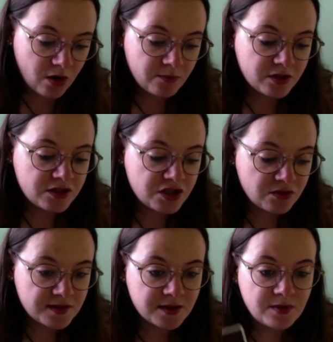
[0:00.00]
I'm going to do
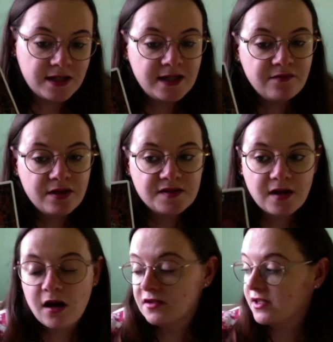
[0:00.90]
is I'm going to leave these cards.